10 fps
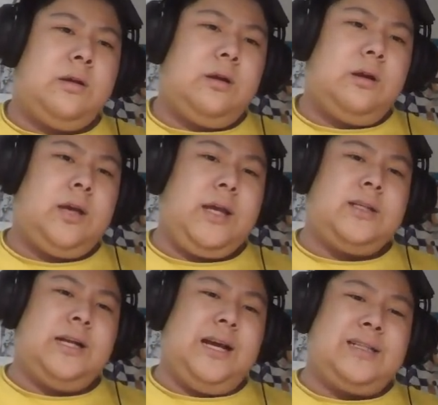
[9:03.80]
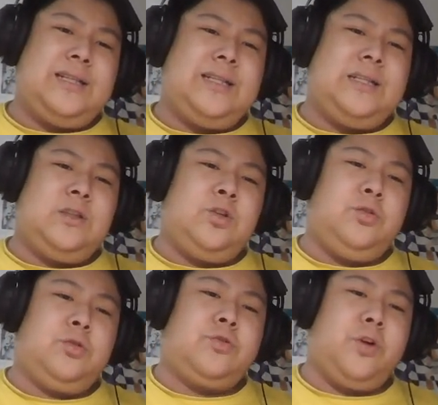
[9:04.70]
Okay, it's not actually
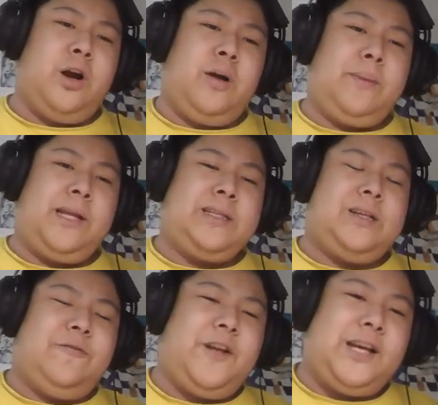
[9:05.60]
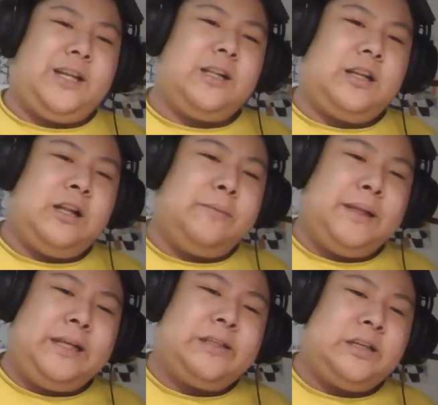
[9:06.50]
too strong, but I still feel like it'll
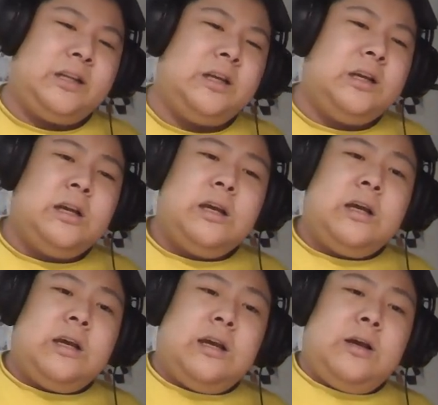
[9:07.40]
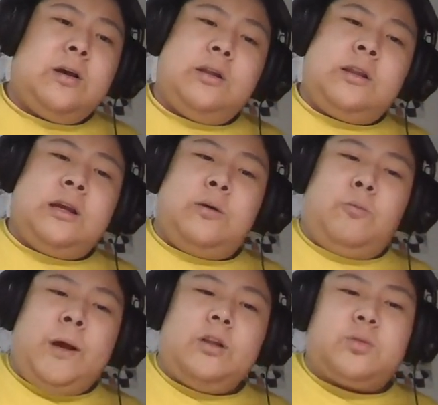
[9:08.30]
be decent. The
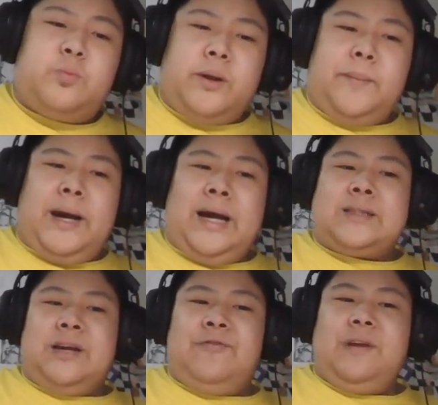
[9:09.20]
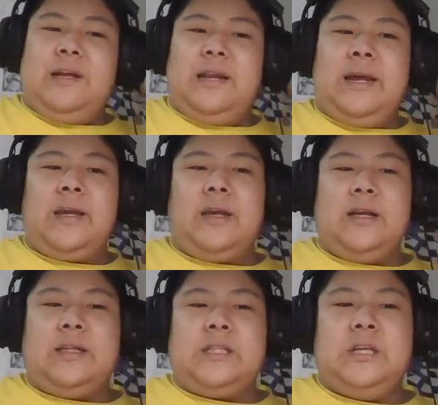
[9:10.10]
Wellspring Mask, I feel like
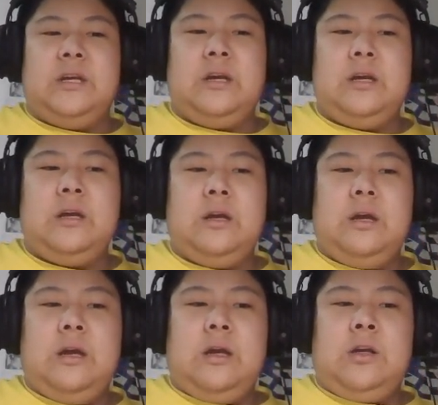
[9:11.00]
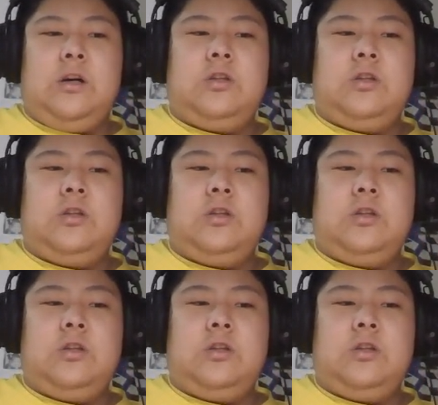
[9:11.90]
is... Ghost